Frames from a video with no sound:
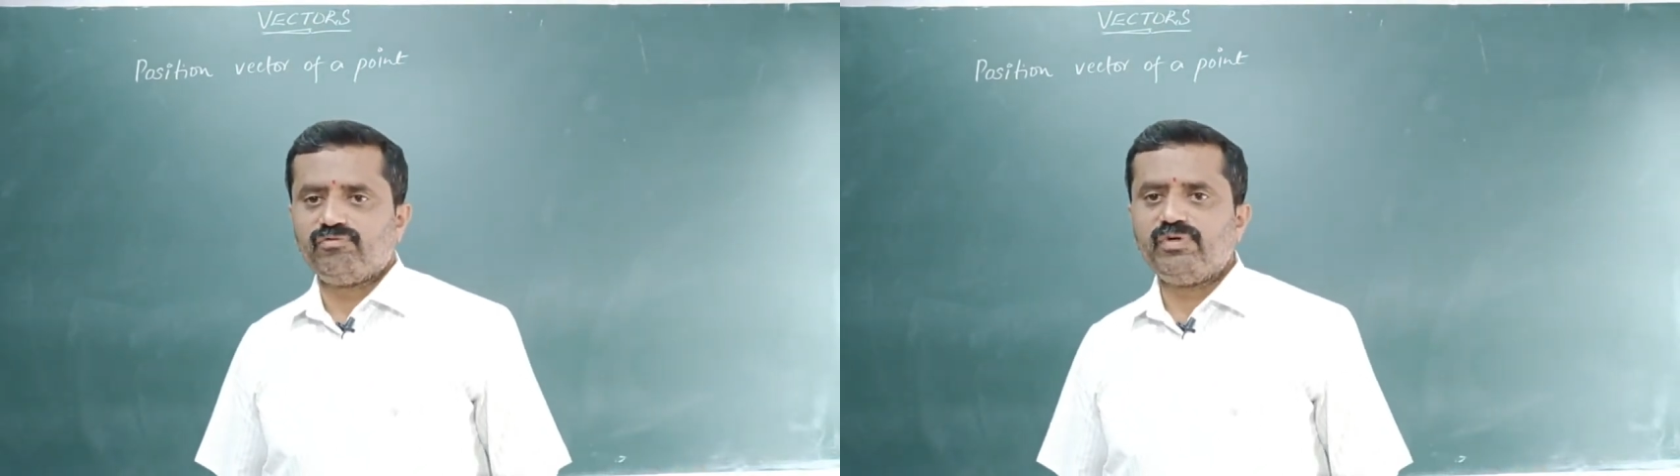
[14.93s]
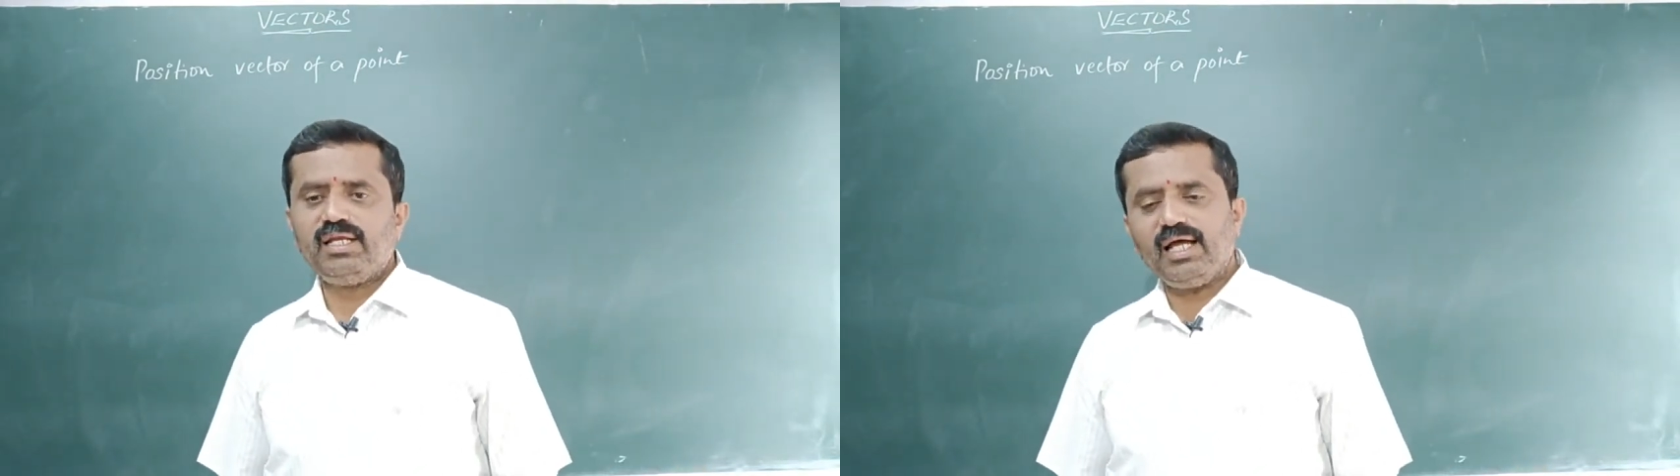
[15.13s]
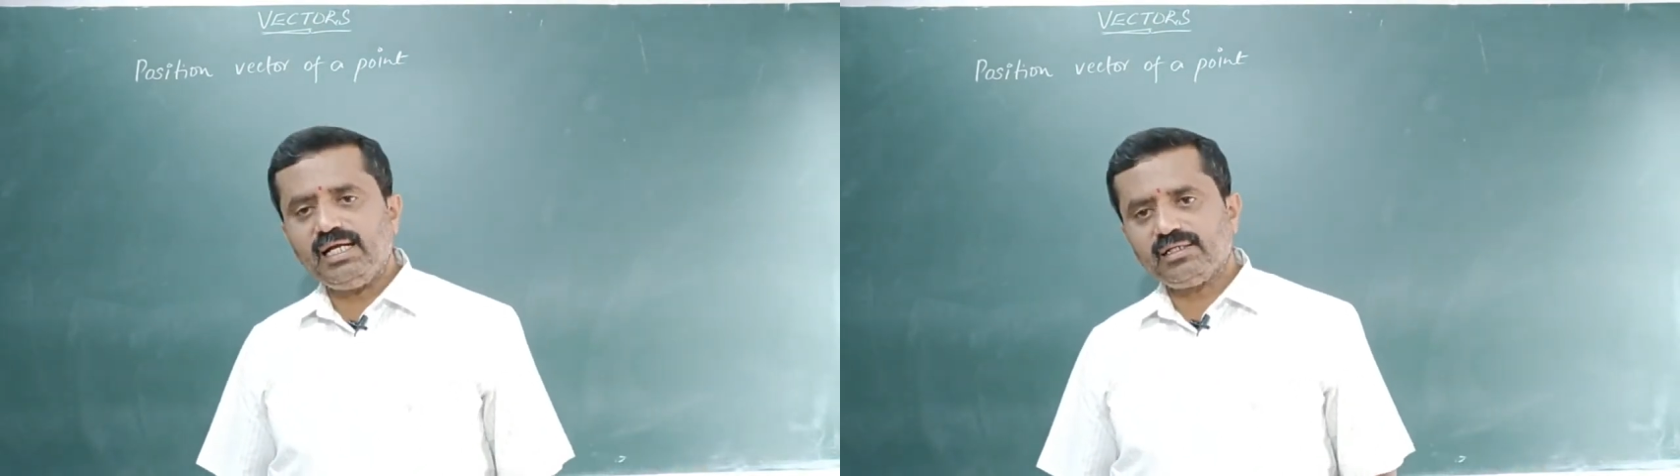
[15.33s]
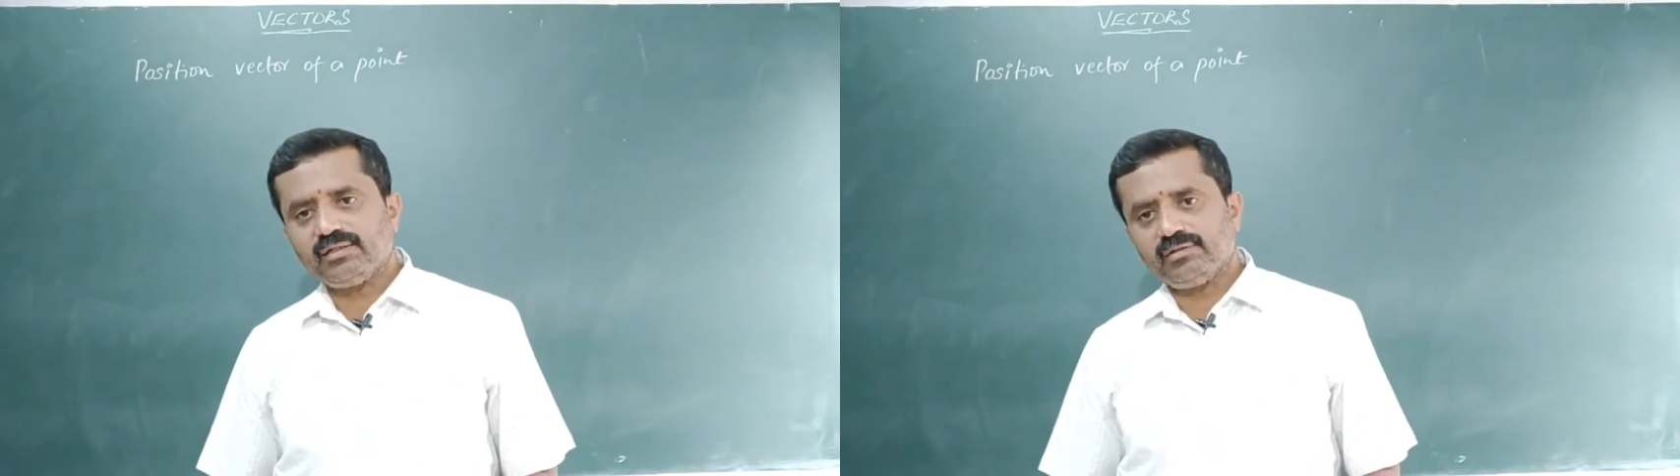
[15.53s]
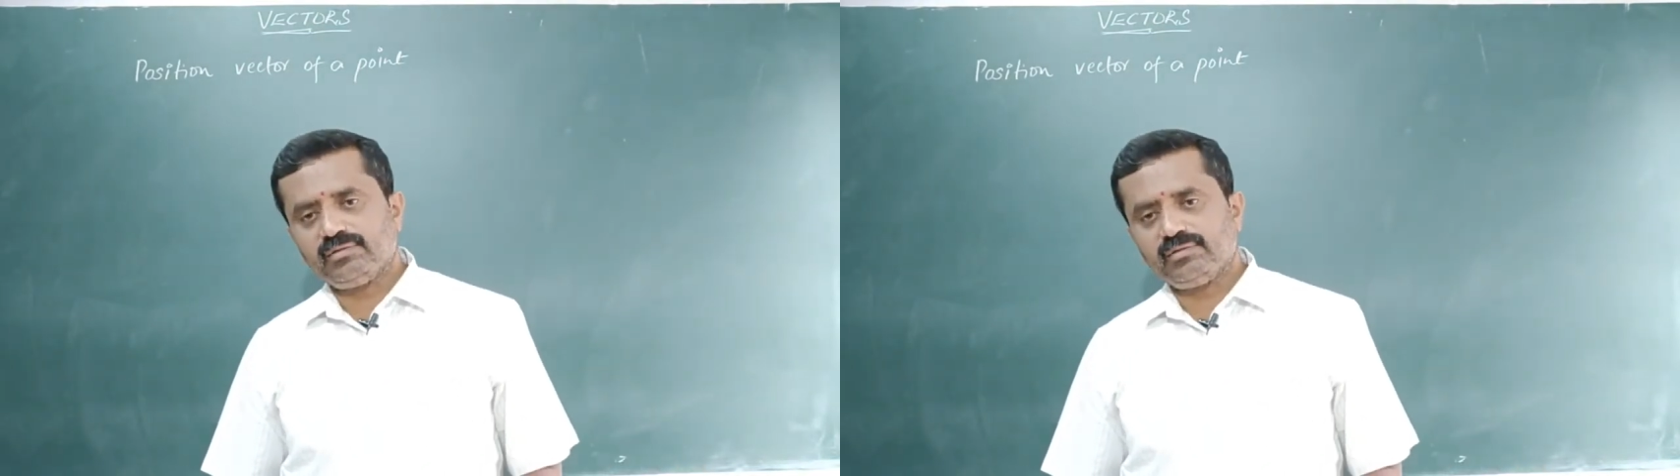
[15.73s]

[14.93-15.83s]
we learnt